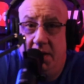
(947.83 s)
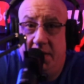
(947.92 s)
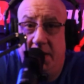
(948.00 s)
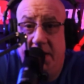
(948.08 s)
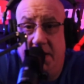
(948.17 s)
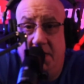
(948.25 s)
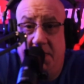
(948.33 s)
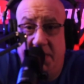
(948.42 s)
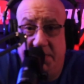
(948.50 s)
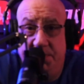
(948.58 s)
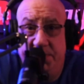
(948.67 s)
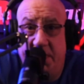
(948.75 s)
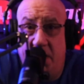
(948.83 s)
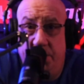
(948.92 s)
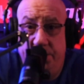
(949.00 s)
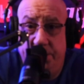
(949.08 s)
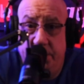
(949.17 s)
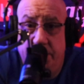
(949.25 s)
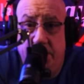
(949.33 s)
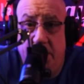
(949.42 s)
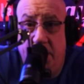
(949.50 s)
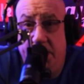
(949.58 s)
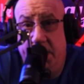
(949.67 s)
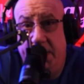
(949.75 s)
They care about themselves,
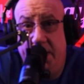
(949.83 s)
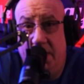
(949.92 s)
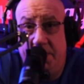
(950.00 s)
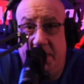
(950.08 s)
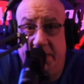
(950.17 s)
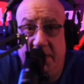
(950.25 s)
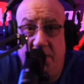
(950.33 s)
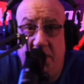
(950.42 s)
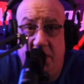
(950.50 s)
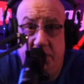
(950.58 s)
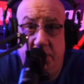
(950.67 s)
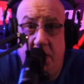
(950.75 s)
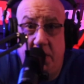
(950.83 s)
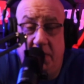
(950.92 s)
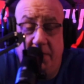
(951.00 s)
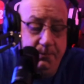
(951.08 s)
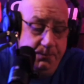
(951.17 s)
and they care about their inner circle.